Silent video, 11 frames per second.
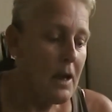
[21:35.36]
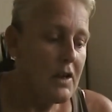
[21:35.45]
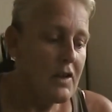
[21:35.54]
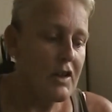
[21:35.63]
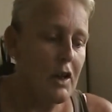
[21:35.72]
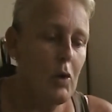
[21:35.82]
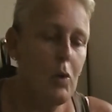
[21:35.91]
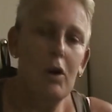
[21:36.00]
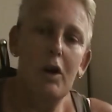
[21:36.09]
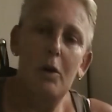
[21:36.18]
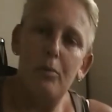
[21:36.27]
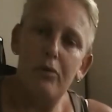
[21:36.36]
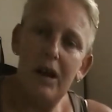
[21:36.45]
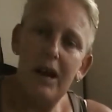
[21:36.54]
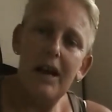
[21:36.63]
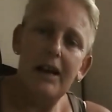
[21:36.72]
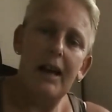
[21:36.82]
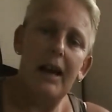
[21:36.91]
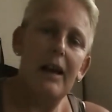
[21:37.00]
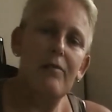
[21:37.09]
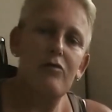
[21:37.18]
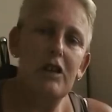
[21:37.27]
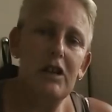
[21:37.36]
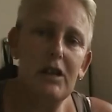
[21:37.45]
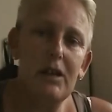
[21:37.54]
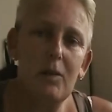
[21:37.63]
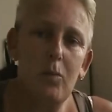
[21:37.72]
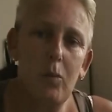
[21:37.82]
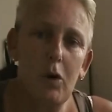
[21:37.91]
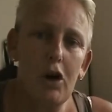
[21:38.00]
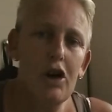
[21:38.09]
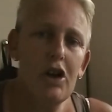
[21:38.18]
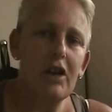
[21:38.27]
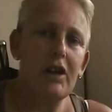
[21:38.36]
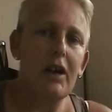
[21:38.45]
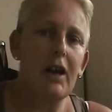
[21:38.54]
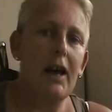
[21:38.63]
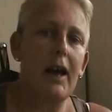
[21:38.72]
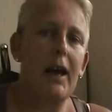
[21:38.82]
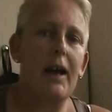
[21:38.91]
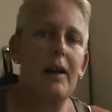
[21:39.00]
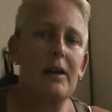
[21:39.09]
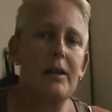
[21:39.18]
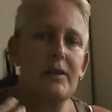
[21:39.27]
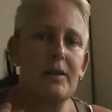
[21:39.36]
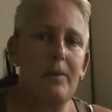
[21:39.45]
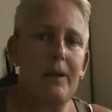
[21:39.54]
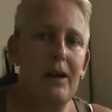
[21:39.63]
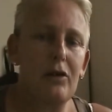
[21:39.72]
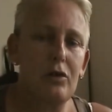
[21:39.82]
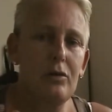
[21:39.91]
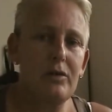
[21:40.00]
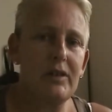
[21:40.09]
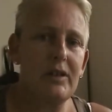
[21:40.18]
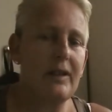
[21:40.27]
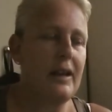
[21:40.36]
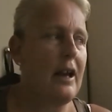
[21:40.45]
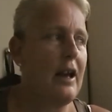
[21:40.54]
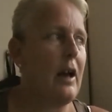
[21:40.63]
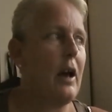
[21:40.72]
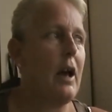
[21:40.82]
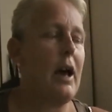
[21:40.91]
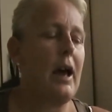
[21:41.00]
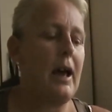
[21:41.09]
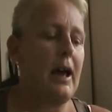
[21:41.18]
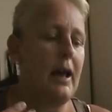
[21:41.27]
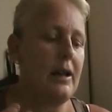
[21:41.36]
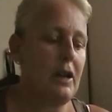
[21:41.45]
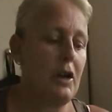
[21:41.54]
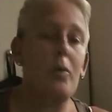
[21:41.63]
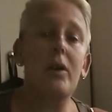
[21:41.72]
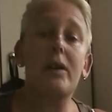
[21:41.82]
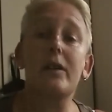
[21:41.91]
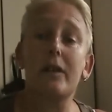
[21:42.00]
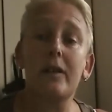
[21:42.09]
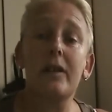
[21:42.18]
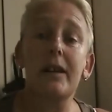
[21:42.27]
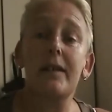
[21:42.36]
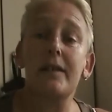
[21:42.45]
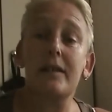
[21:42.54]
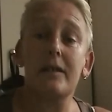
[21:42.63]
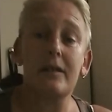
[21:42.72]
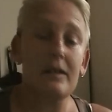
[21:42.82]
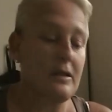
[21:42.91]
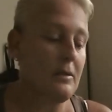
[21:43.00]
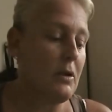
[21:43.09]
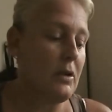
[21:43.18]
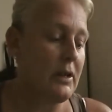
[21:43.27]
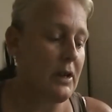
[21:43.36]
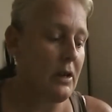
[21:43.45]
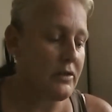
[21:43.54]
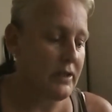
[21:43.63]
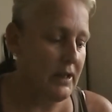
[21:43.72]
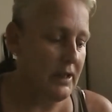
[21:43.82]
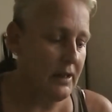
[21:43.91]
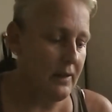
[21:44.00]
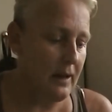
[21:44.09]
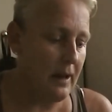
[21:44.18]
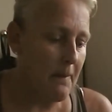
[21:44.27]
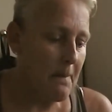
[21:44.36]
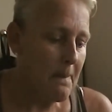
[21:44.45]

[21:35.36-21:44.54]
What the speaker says: So prayer can really work, and it's about using that and knowing that, yes, demonic are scared of that.